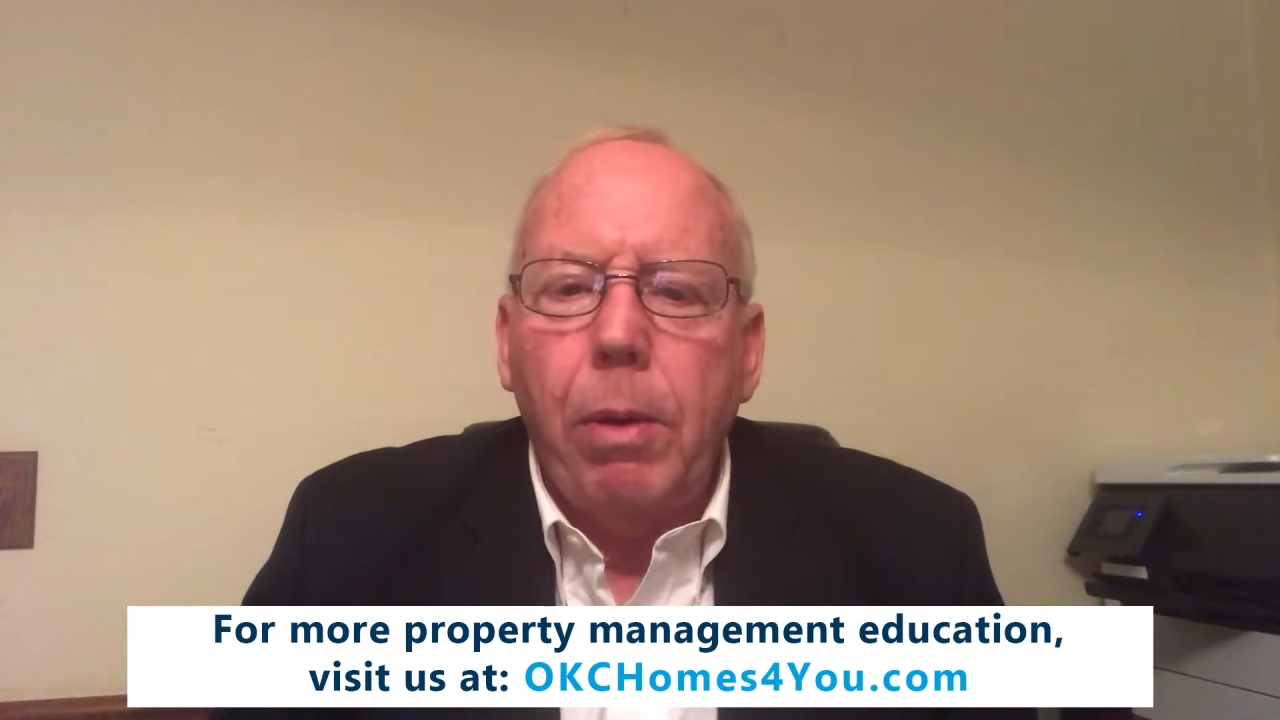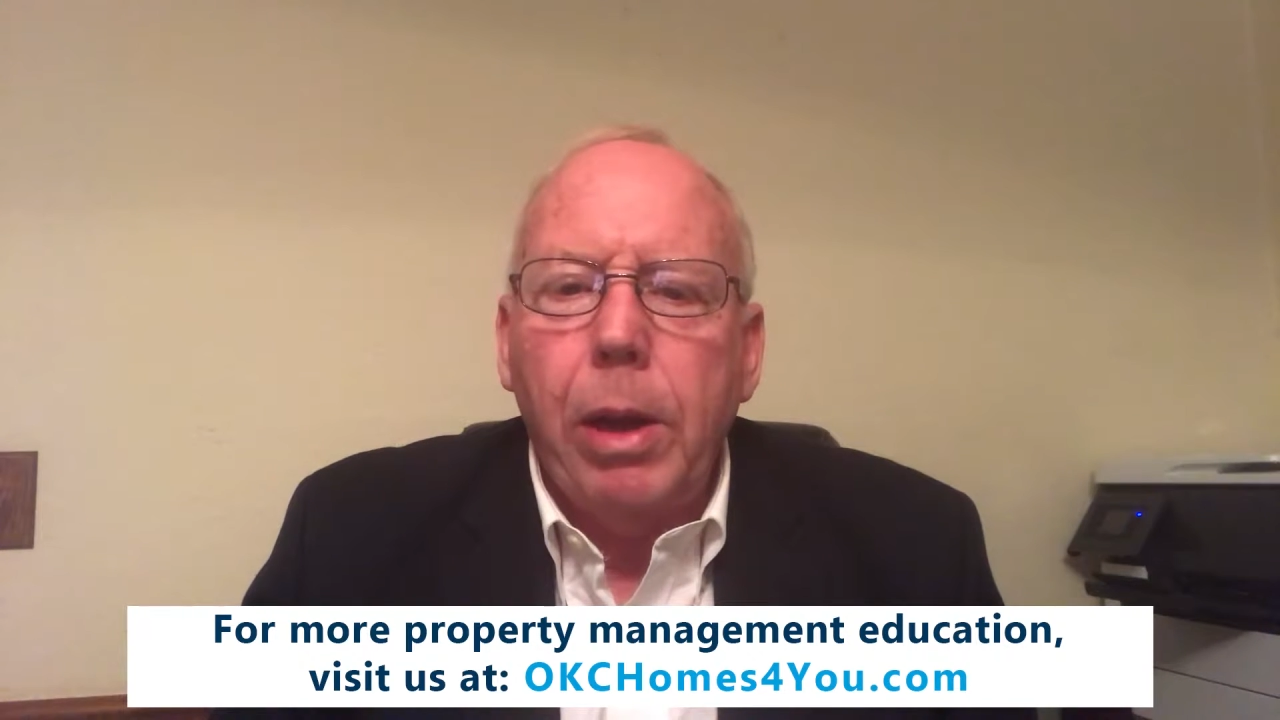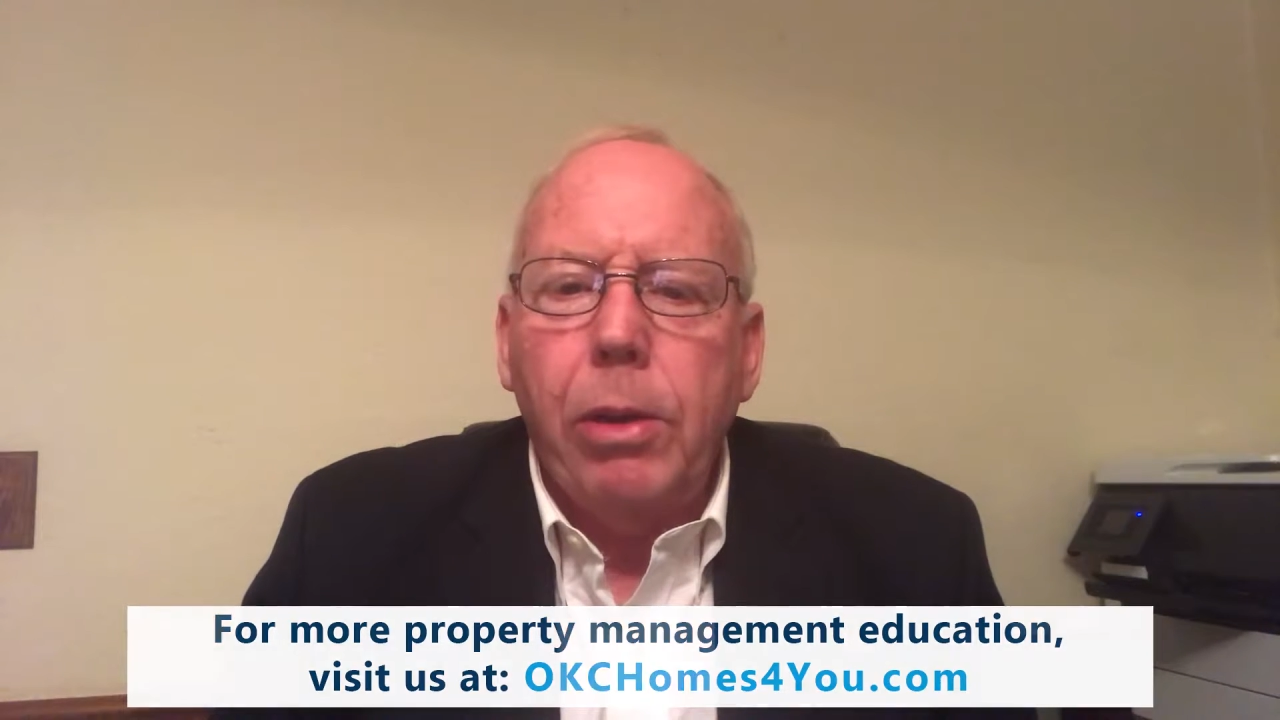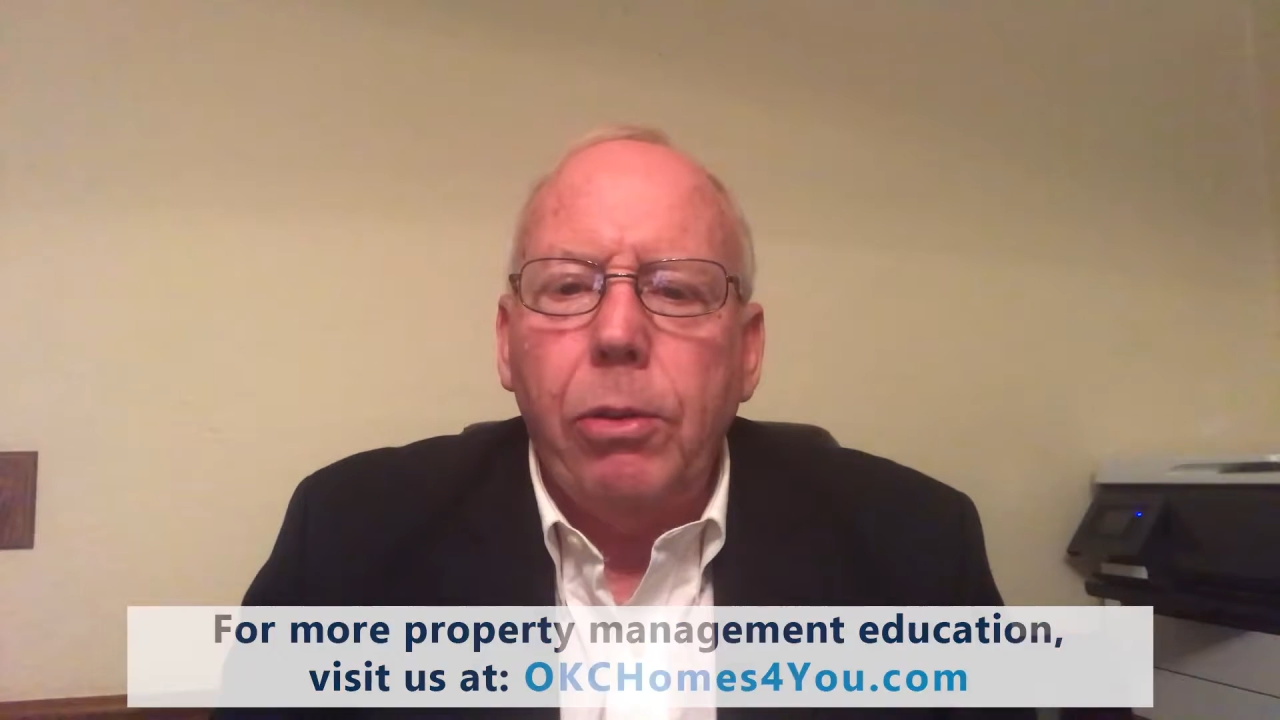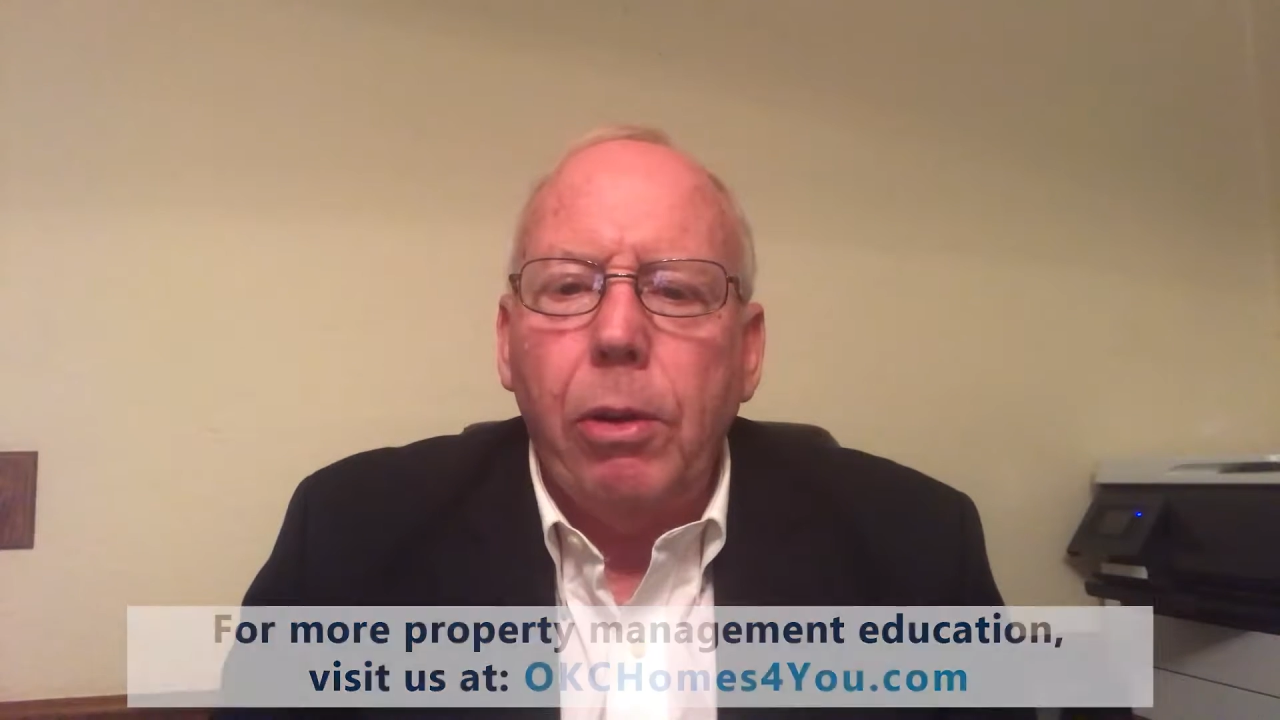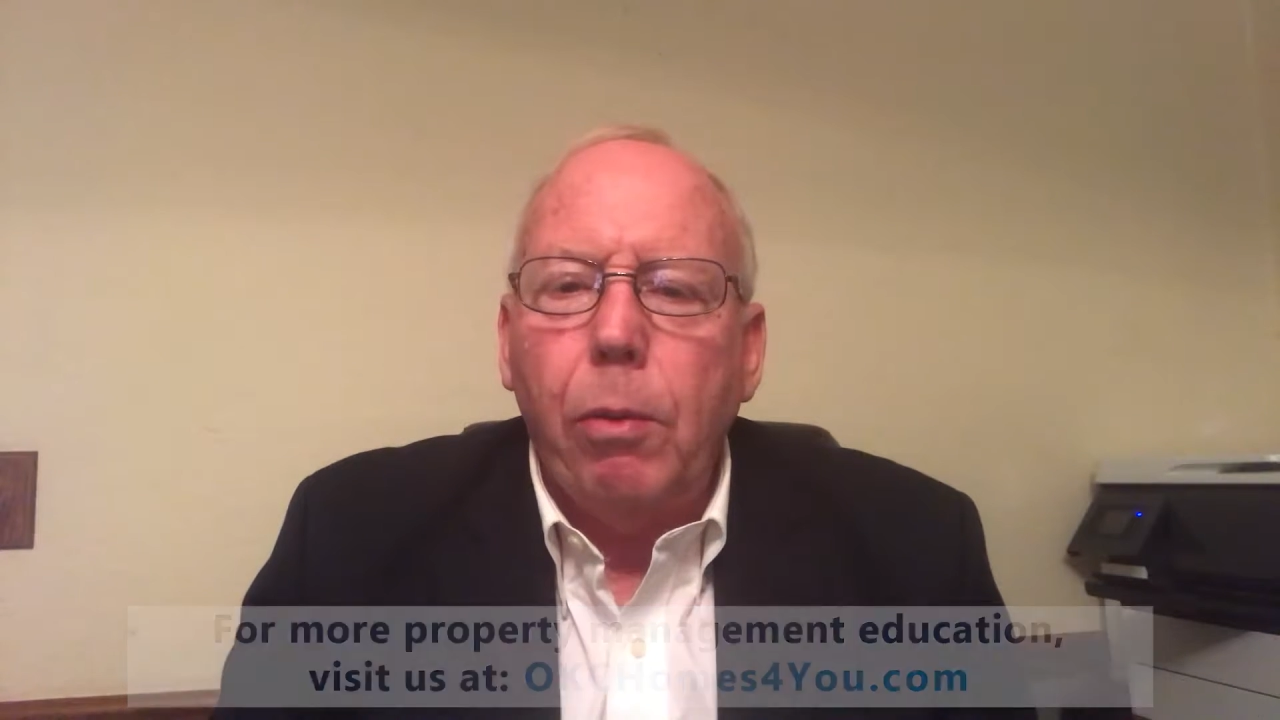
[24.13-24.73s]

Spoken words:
range